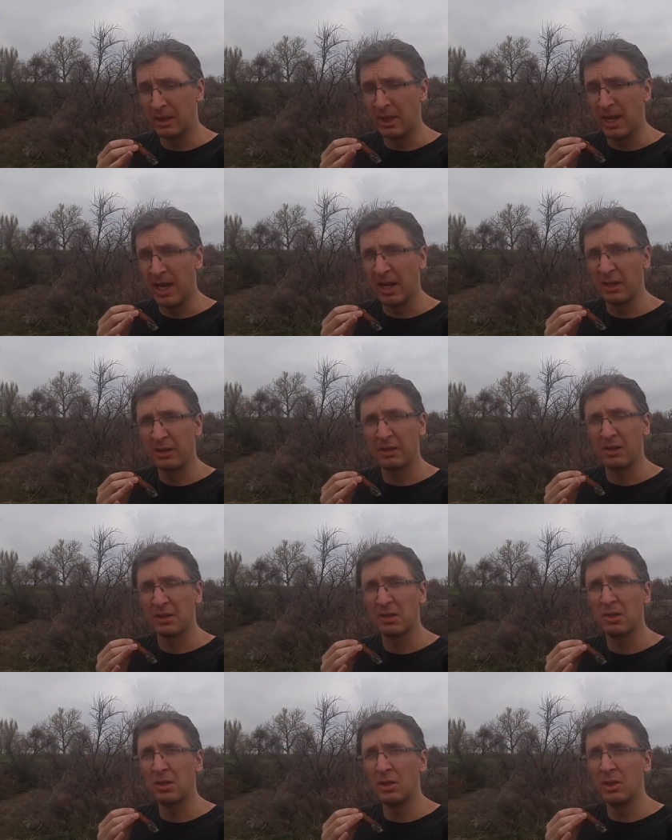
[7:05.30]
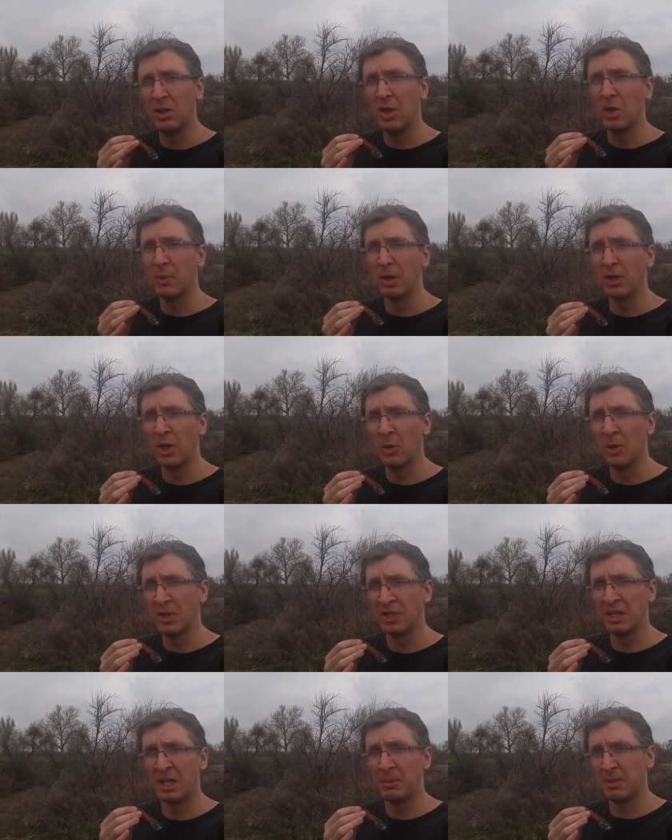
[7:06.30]
got just
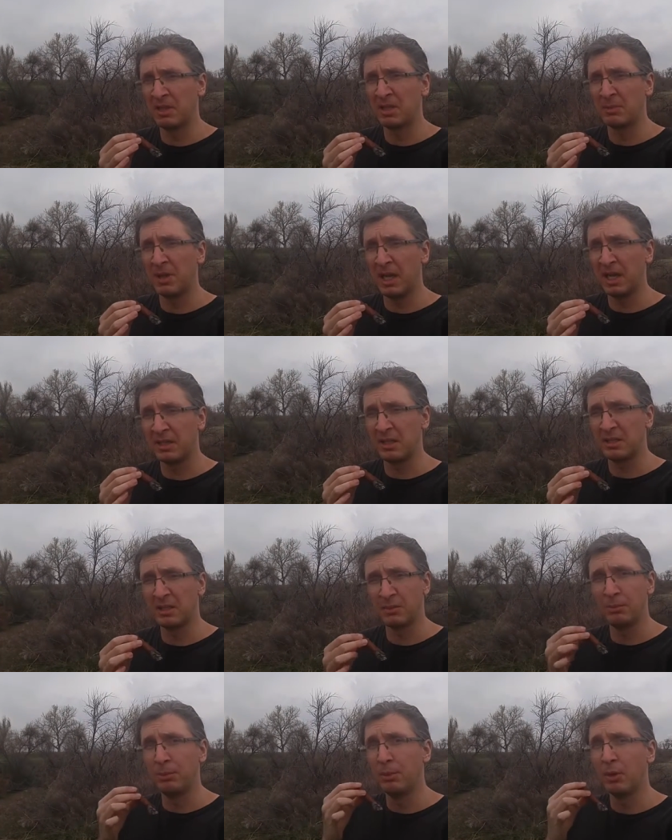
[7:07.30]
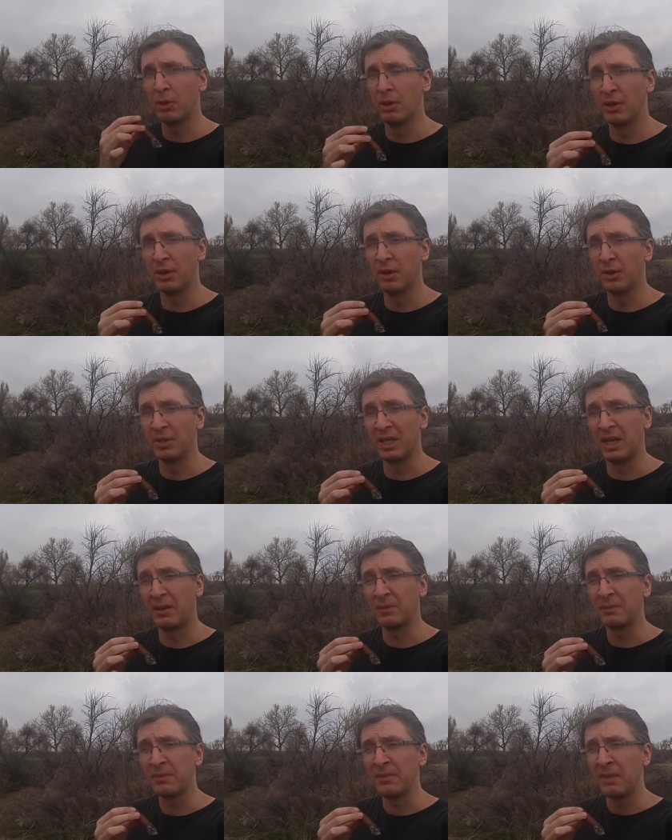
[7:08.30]
uber-duper cinnamon spicy, just burn your nose
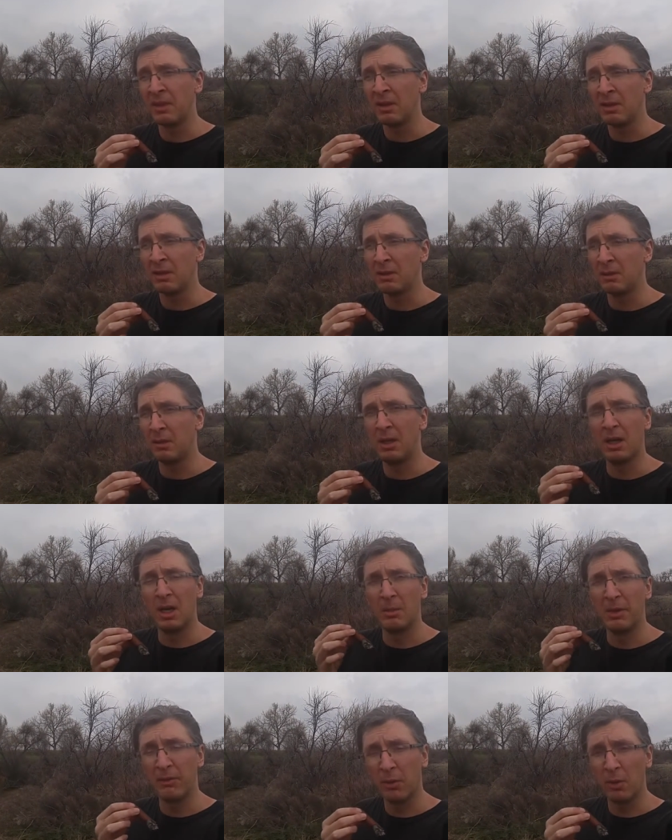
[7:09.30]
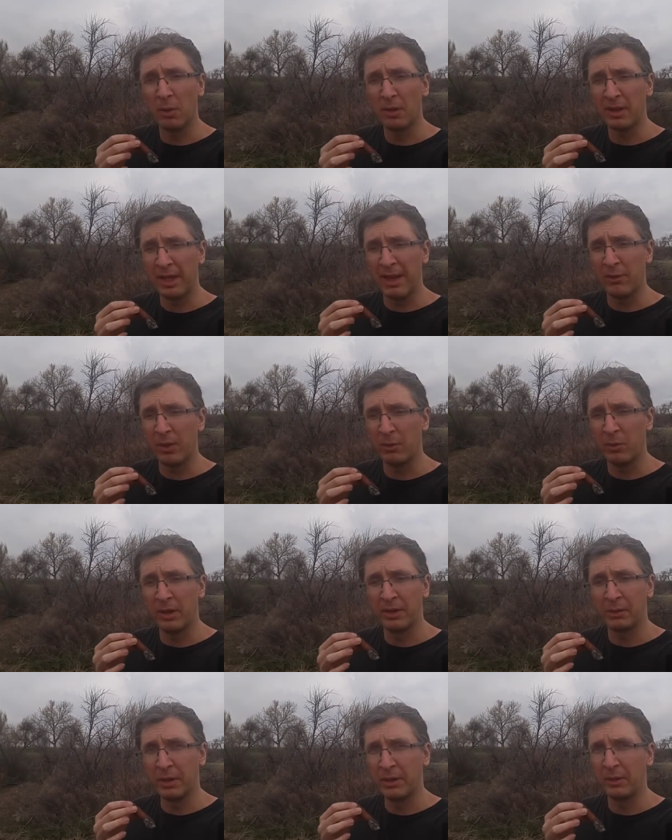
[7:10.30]
out. Before the halfway
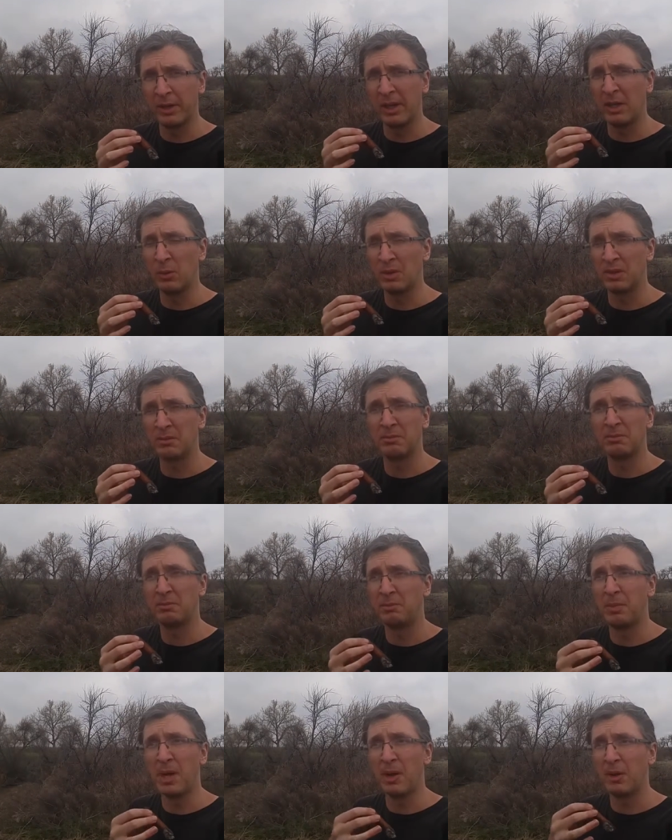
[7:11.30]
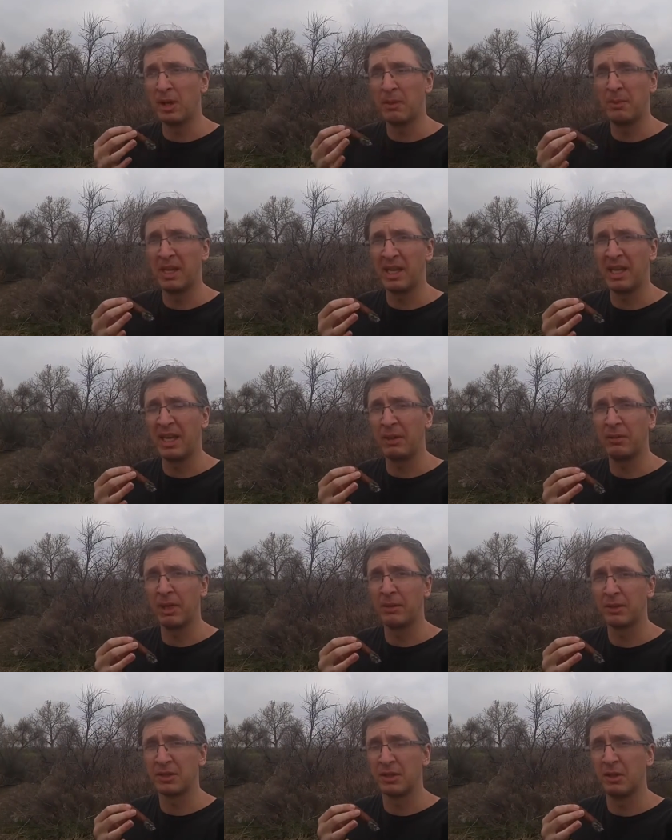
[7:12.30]
point, the retrohale was barely making any
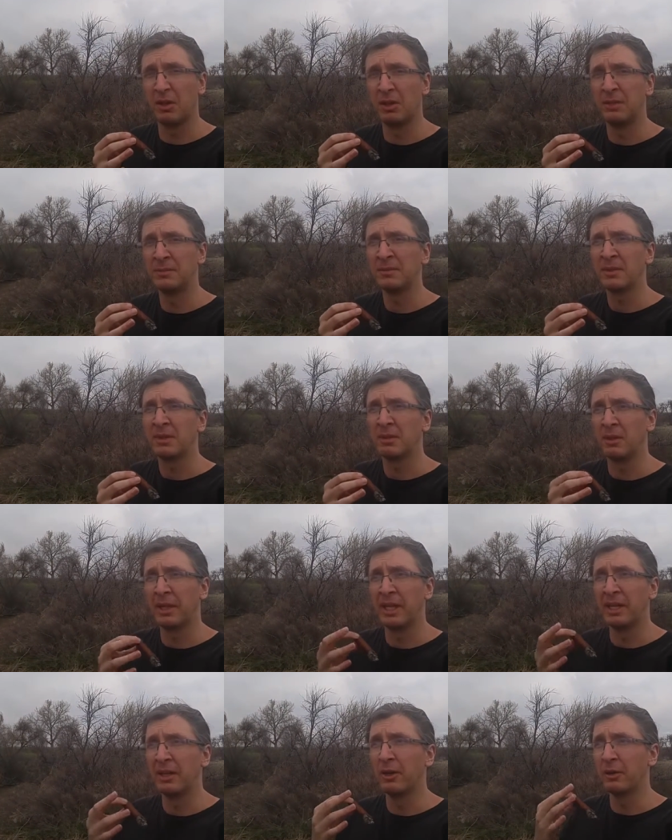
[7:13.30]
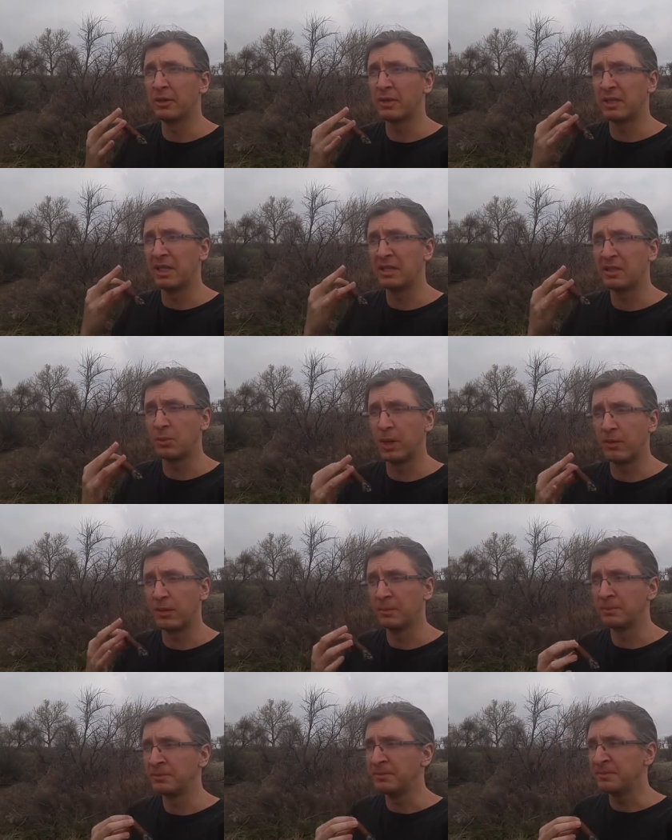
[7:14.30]
flavors at all, or any notes, scents, whatever.